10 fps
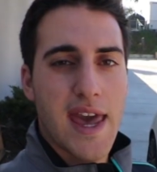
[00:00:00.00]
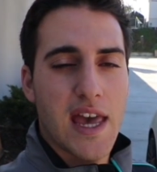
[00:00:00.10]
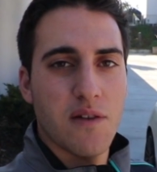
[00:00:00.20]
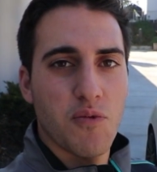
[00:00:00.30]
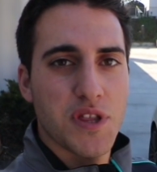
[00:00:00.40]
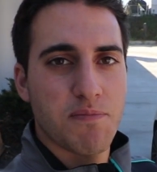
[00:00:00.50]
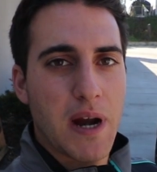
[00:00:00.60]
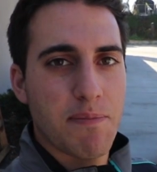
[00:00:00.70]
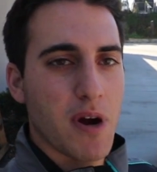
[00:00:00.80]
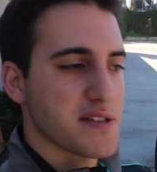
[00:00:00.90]
And with the
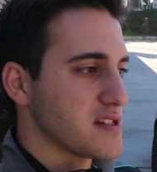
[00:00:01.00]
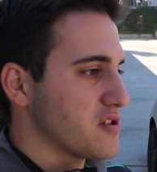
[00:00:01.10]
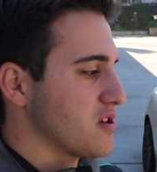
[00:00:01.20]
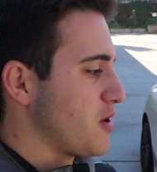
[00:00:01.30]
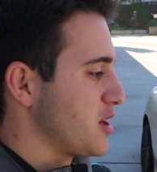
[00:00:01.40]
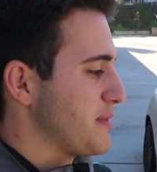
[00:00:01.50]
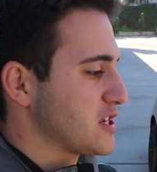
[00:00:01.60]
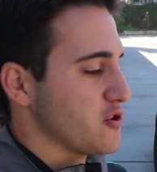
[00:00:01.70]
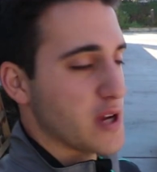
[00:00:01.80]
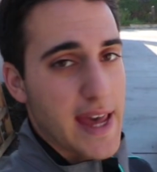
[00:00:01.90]
prep process, you're going to want to make
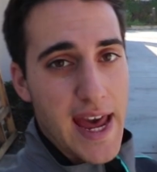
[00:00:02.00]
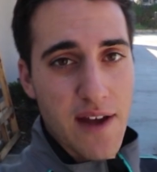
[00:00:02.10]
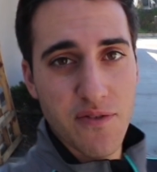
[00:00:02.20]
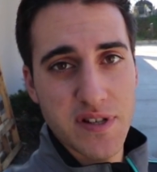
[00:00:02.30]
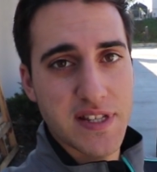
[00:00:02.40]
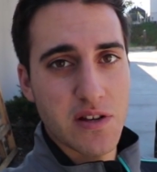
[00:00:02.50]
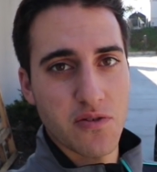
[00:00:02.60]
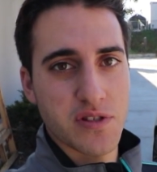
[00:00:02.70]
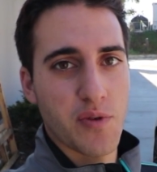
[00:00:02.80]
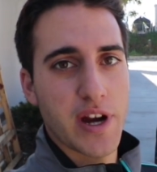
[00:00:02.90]
sure you get every
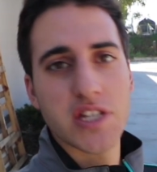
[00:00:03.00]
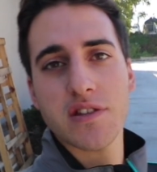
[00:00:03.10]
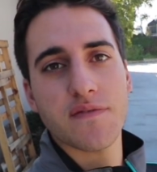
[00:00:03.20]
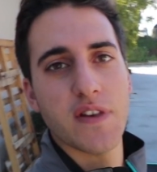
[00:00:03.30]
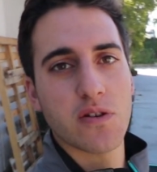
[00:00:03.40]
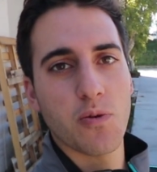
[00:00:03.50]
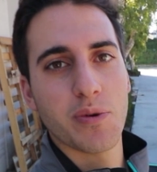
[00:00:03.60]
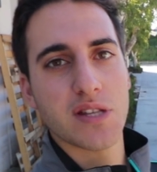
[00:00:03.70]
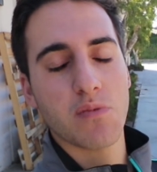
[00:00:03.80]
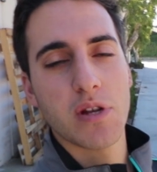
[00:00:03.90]
single square inch of this vehicle,
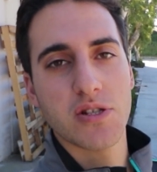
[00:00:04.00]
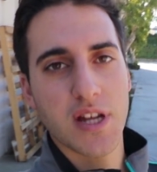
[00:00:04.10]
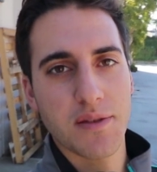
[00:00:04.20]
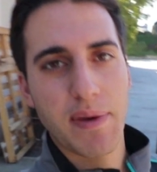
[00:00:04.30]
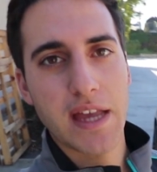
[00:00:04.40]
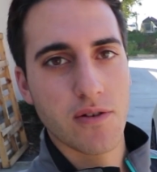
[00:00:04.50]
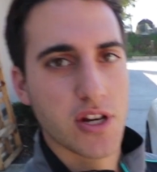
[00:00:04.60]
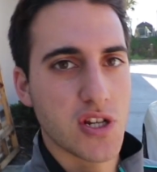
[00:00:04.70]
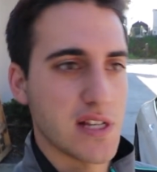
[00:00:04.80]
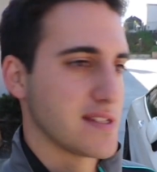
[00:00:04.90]
because when you start the paint
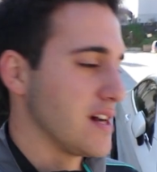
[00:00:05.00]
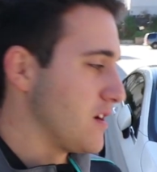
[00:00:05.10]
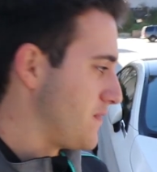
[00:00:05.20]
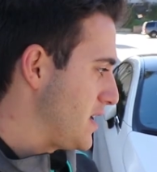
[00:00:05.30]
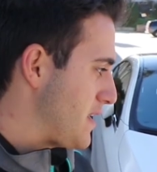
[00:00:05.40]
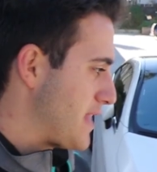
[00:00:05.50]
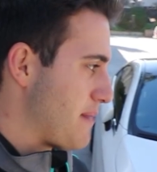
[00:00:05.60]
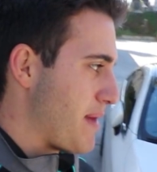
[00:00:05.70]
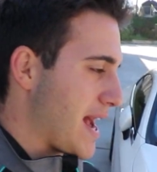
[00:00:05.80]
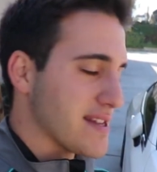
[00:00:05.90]
correction itself,
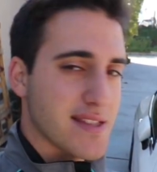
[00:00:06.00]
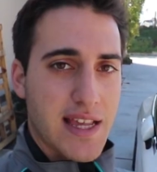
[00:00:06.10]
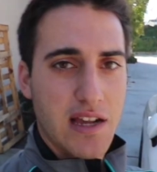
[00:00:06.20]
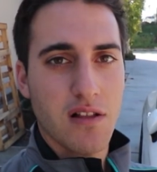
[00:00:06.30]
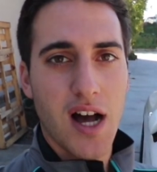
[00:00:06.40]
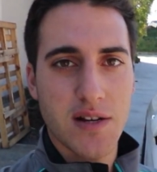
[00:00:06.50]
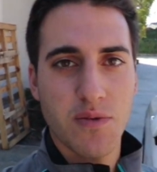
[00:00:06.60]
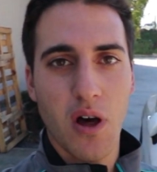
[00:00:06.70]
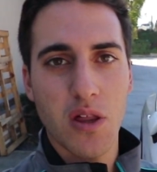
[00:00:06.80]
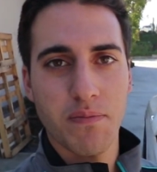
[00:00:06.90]
that pad is going to get clogged
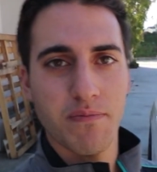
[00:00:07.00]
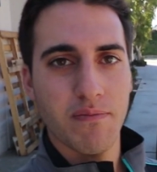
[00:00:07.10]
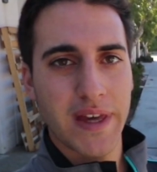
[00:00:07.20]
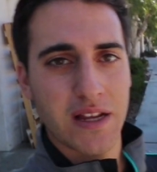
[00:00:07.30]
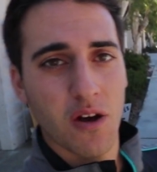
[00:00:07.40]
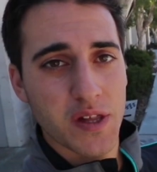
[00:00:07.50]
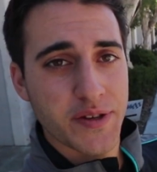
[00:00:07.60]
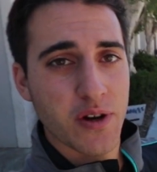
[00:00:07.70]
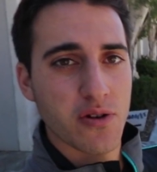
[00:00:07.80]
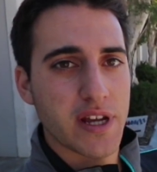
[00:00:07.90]
with all the
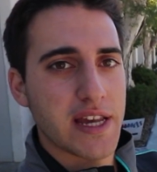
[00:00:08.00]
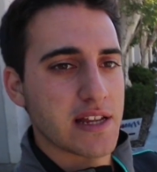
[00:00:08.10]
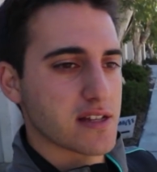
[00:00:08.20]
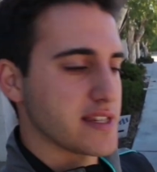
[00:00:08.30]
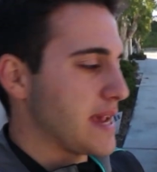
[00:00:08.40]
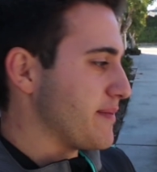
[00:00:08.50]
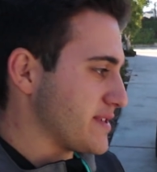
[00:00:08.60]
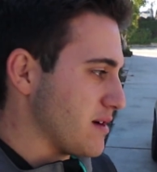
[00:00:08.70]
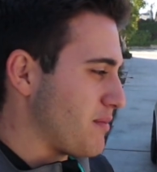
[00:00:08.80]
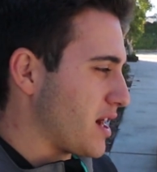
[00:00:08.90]
dirt and contaminants
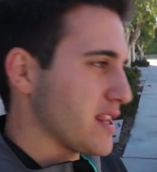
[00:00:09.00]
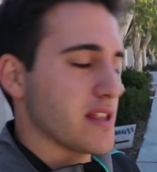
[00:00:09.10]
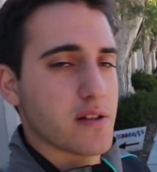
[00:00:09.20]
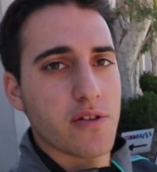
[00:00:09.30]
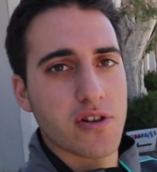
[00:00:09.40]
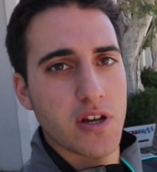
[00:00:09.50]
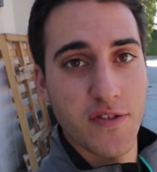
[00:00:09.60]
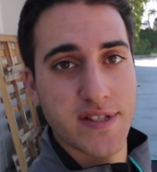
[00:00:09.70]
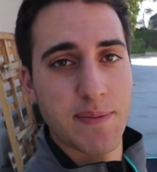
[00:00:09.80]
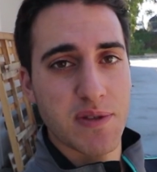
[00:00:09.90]
that are bonded in the clear coat. If
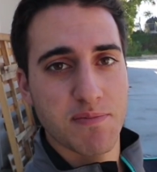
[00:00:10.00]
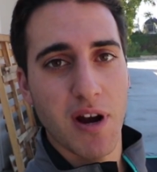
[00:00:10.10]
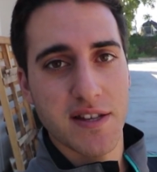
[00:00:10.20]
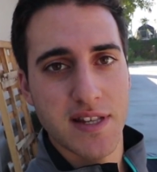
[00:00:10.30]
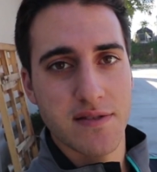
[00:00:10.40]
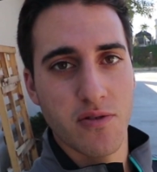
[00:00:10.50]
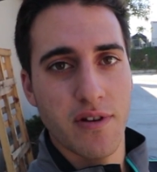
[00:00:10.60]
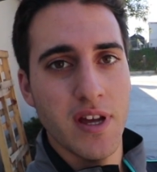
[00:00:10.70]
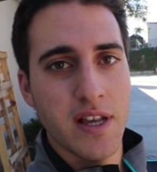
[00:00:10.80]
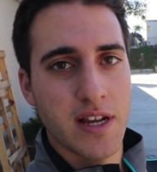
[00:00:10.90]
you skip this process
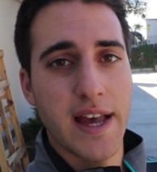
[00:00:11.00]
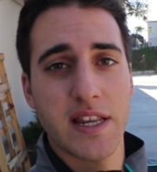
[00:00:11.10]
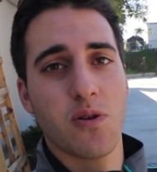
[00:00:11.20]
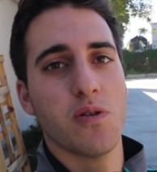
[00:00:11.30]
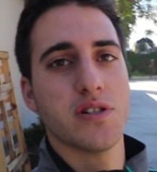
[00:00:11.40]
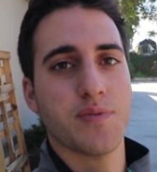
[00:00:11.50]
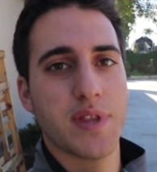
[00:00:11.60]
or cut any corners